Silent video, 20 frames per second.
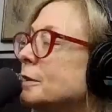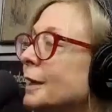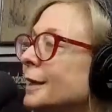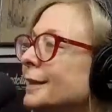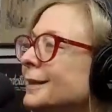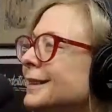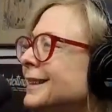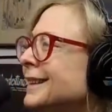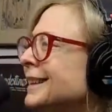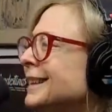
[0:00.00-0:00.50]
like,
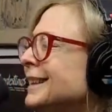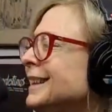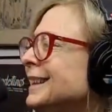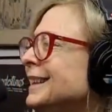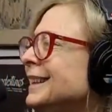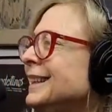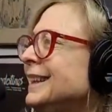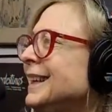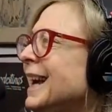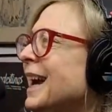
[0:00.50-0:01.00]
yeah,
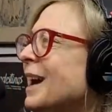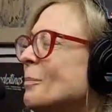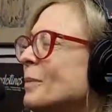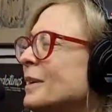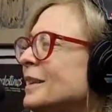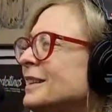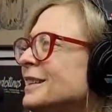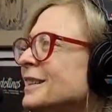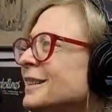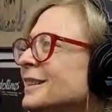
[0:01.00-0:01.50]
yeah,
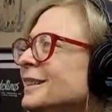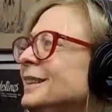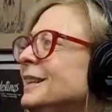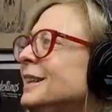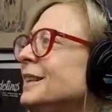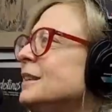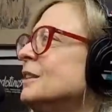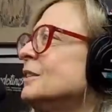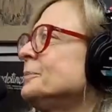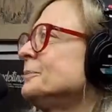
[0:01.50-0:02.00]
but you
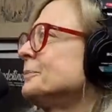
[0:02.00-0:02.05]
know.